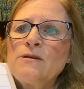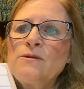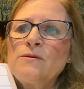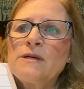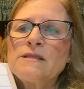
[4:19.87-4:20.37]

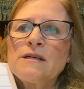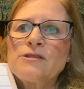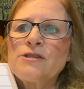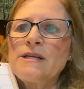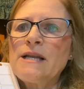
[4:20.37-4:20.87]
You can
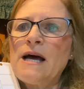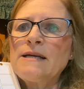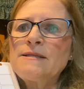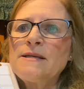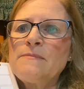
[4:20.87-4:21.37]
touch the
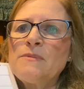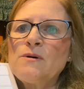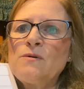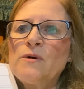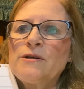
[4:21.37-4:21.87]
not
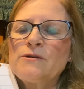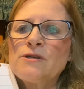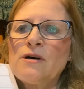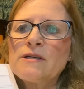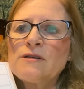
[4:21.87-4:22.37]
symbol when you're
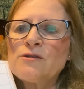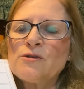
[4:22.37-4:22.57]
talking